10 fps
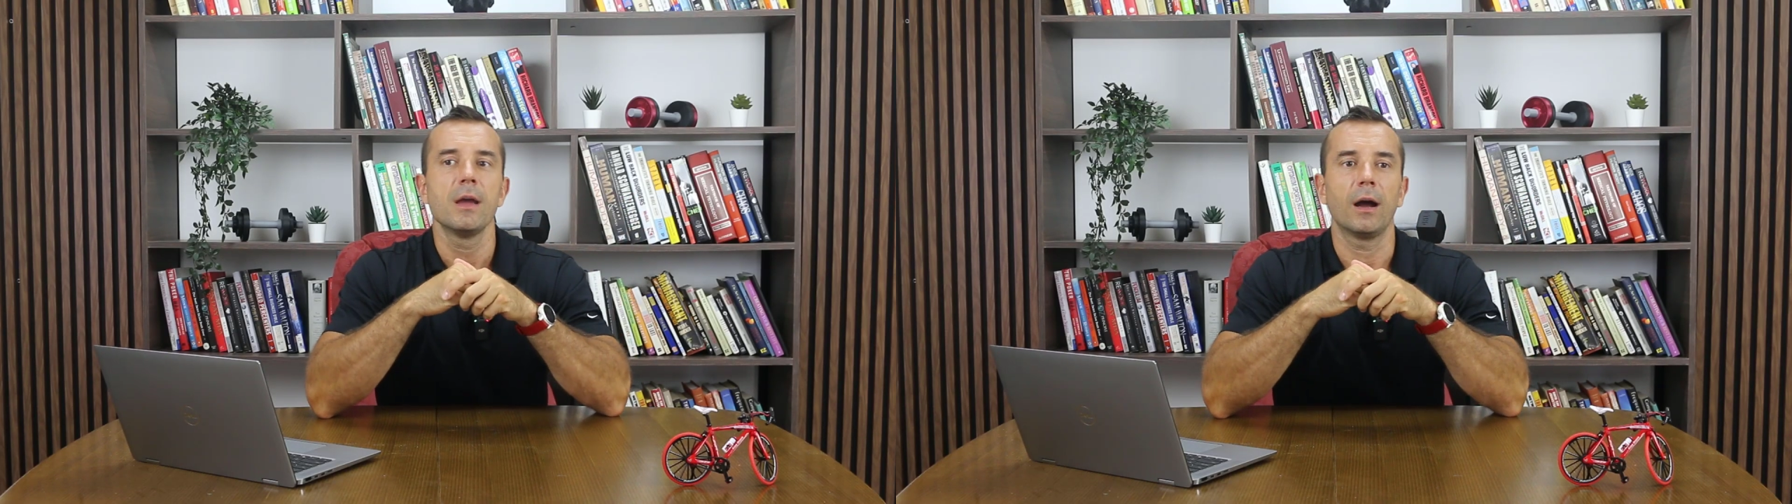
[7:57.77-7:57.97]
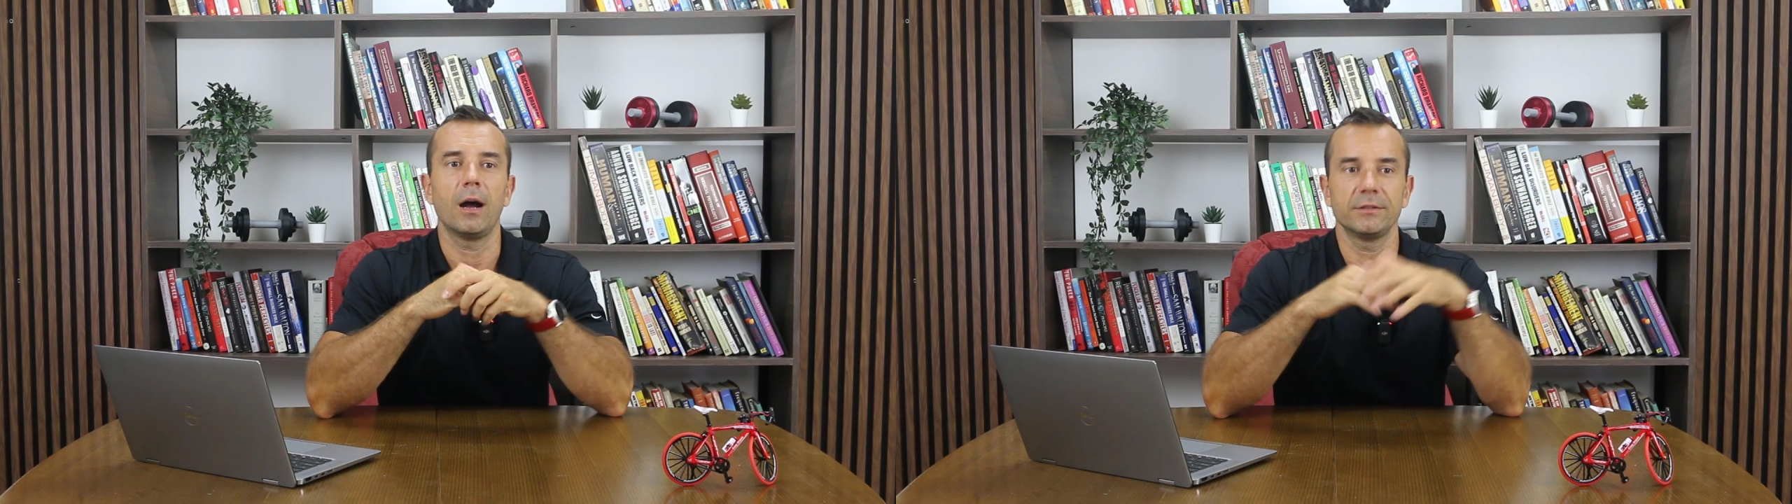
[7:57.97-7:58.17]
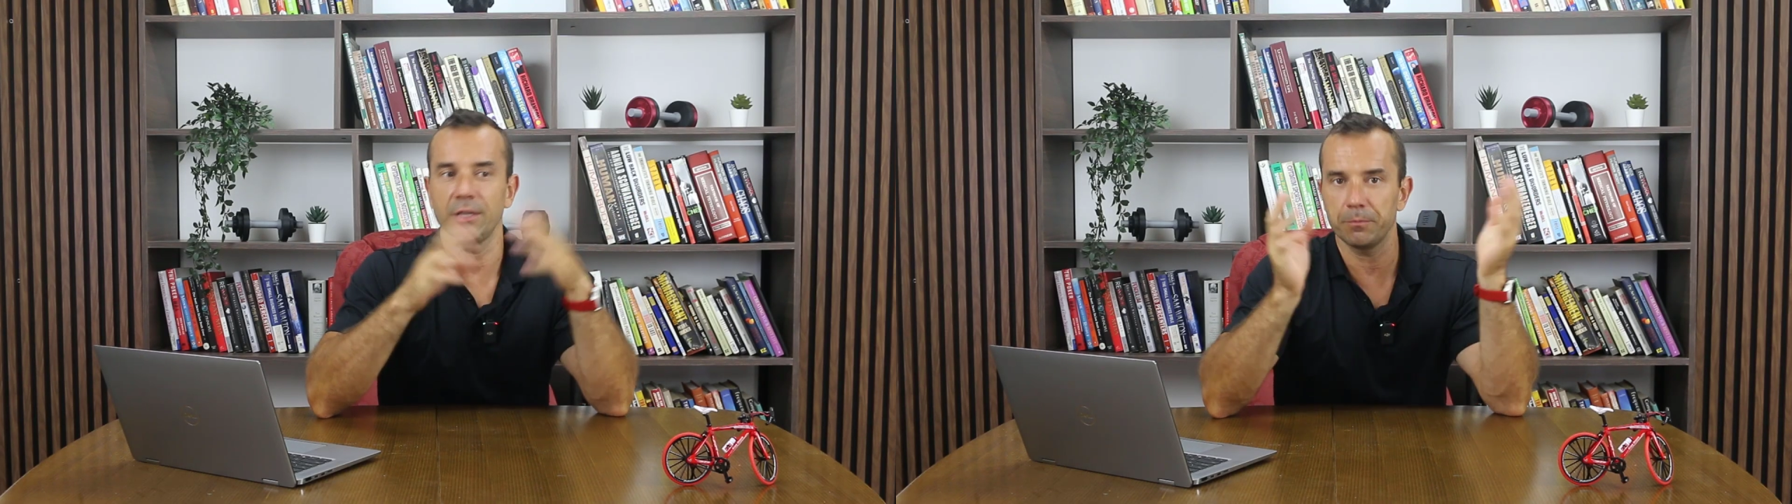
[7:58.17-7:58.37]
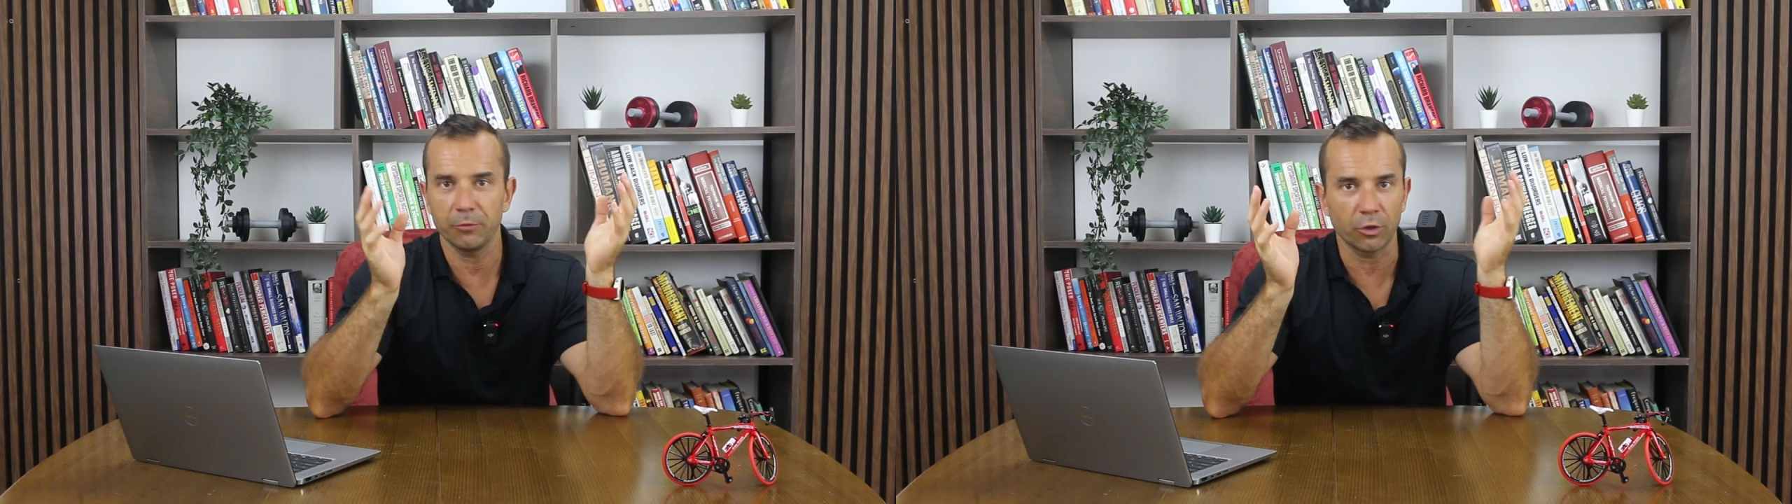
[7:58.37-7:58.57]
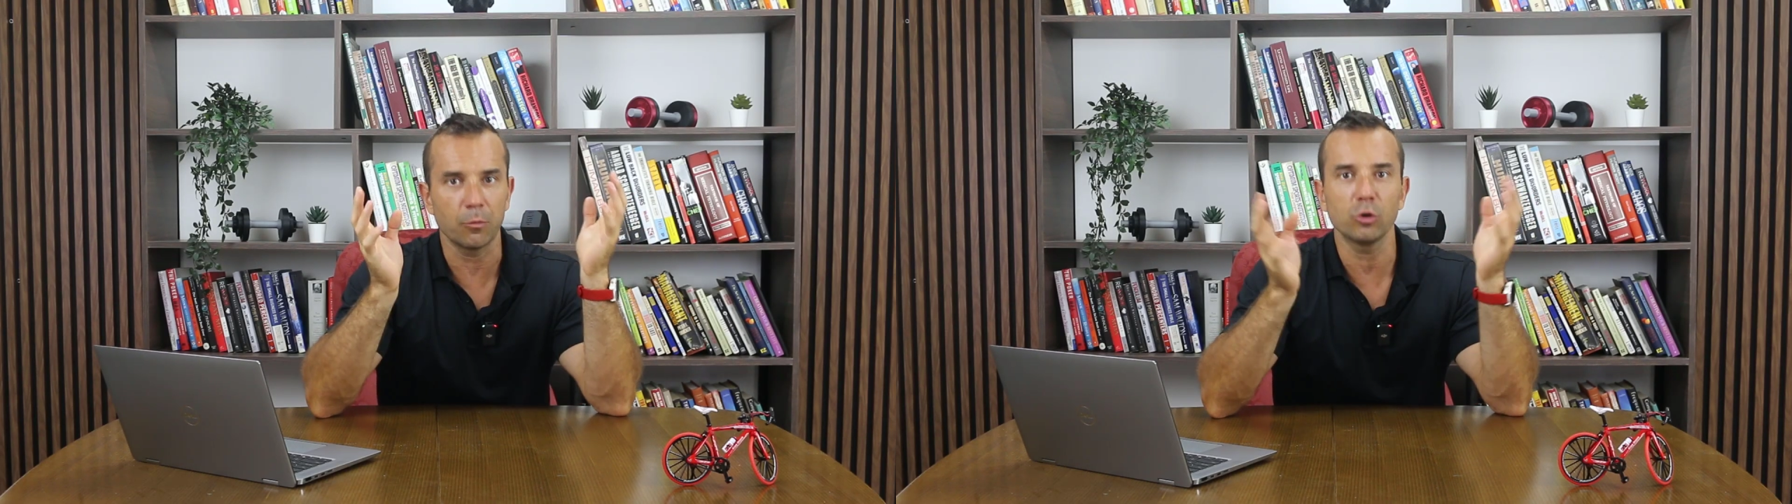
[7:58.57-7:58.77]
than
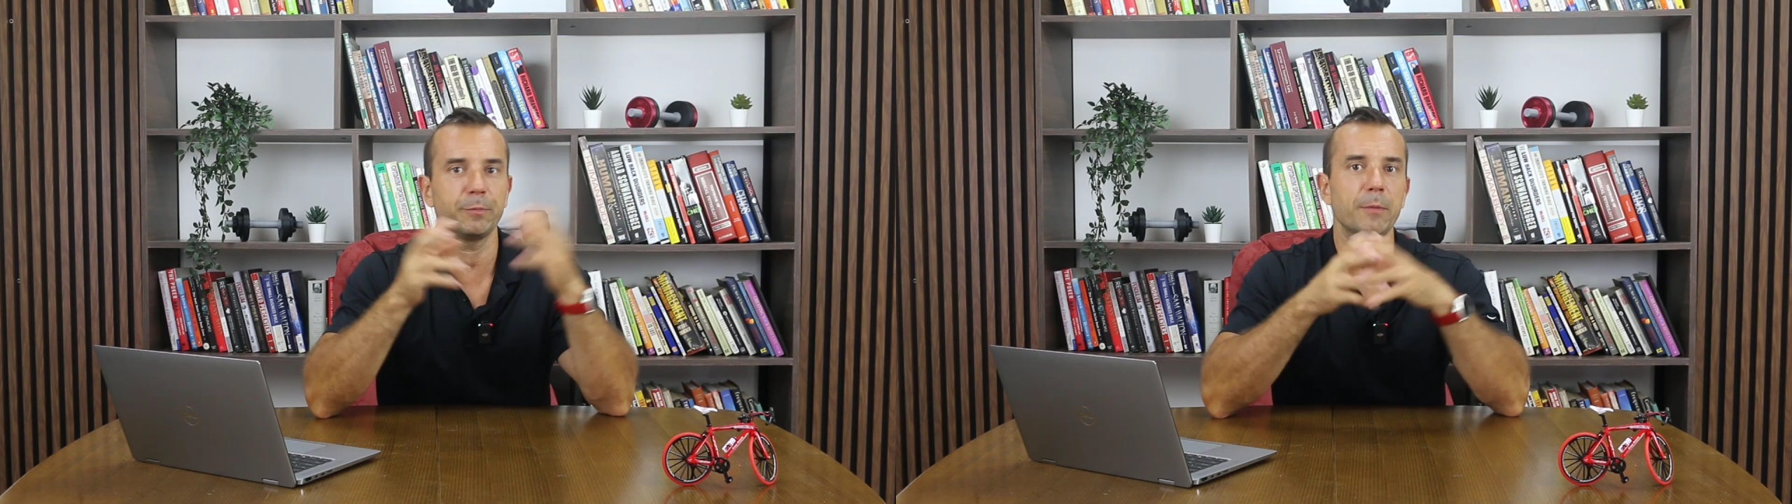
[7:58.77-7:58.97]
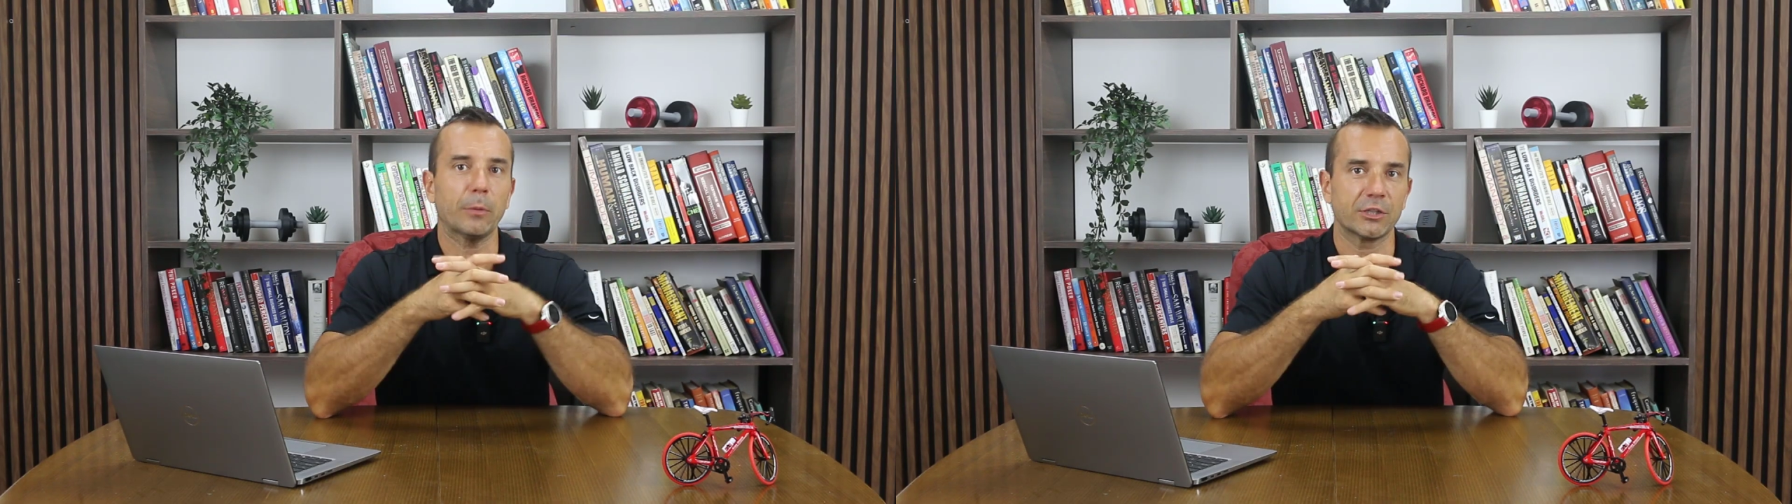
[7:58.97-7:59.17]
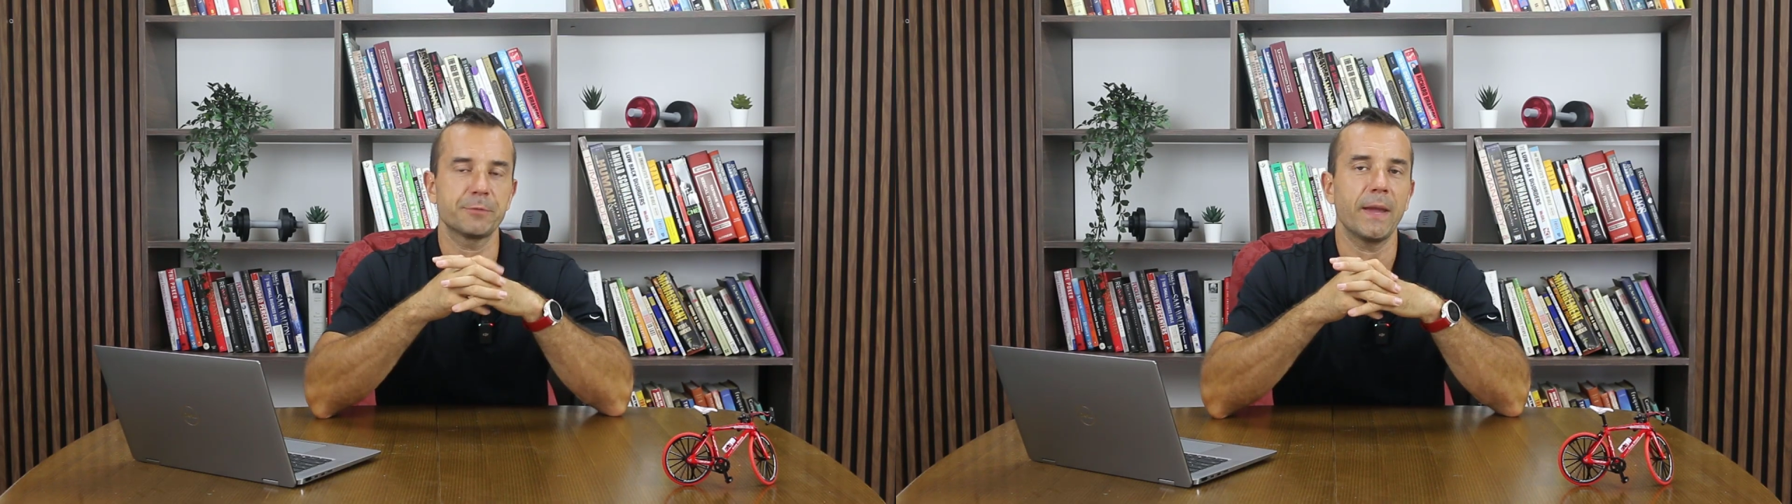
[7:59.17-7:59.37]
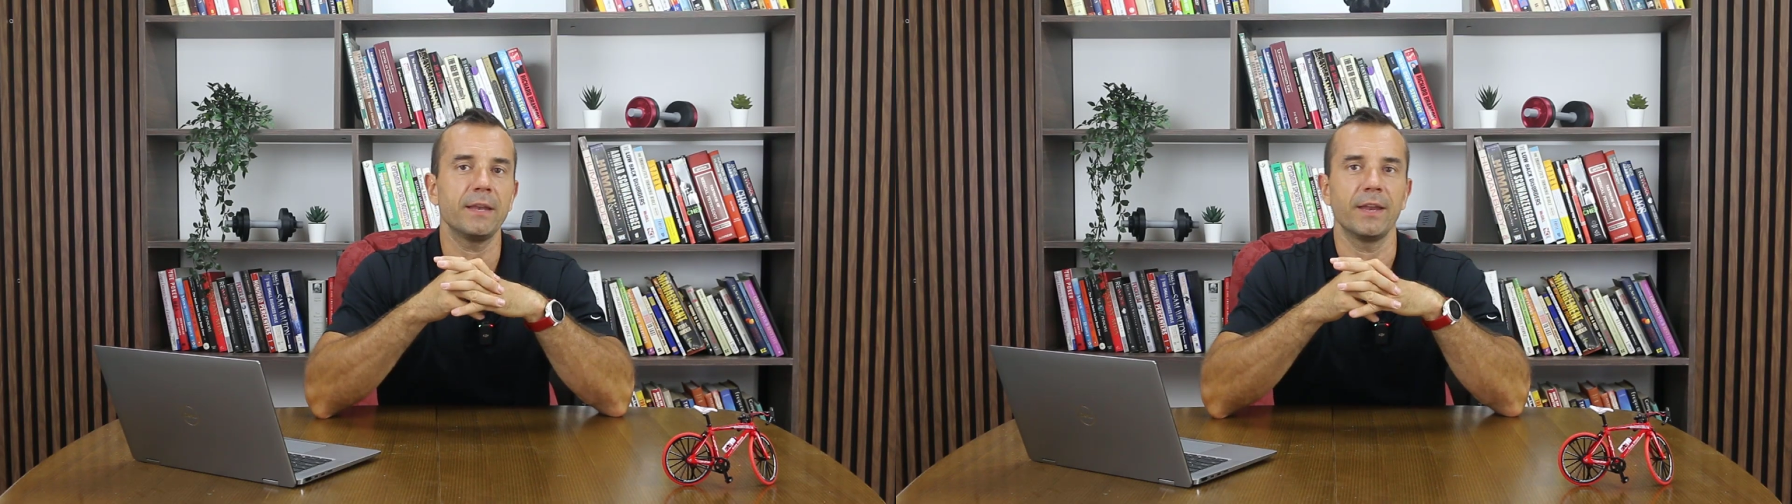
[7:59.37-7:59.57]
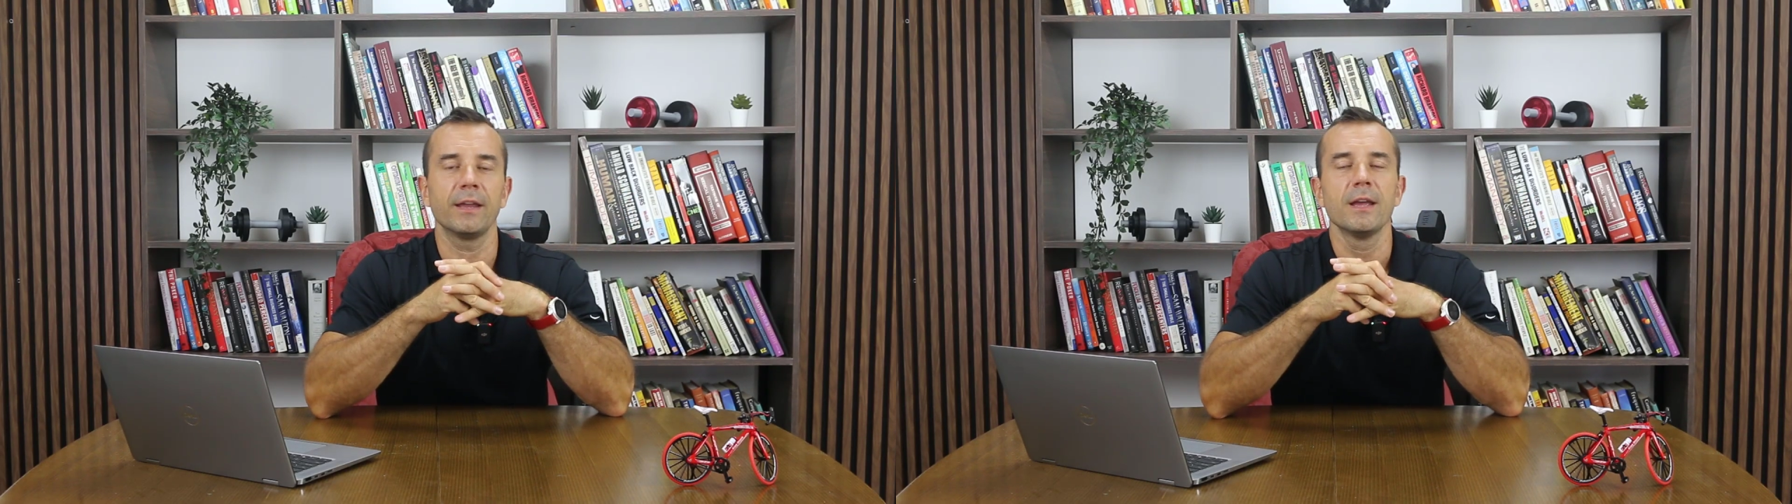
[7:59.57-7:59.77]
most people are
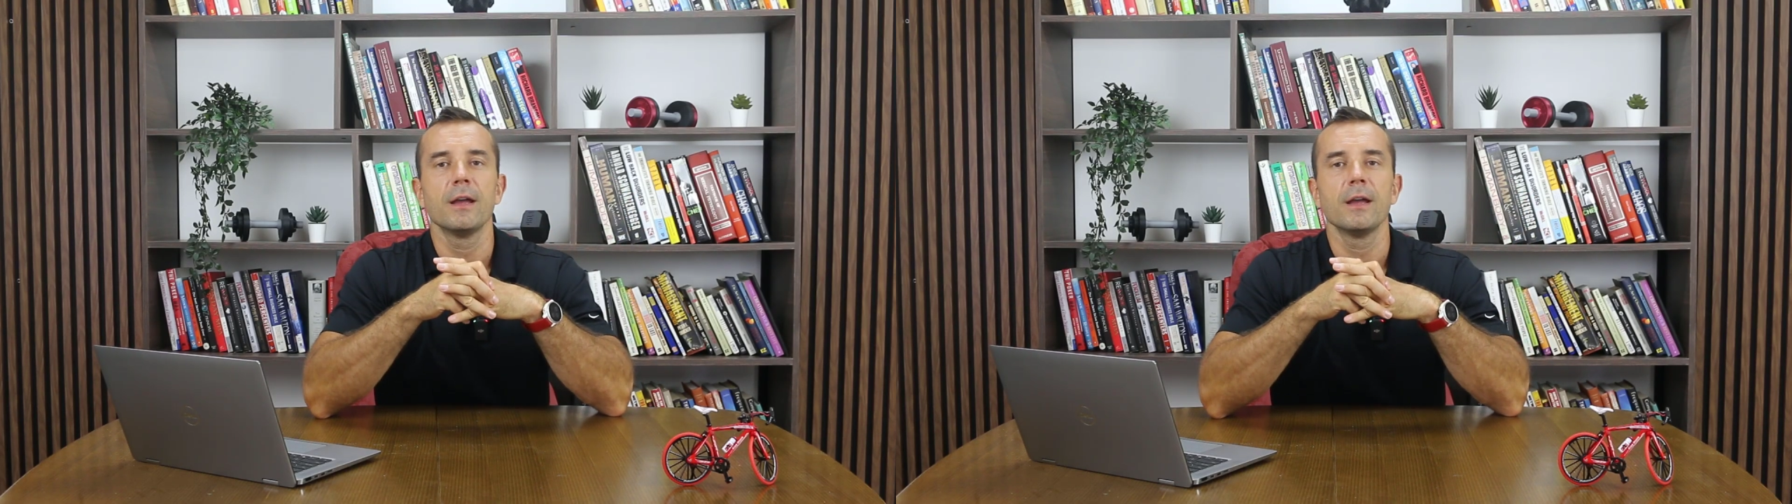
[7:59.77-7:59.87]
spending,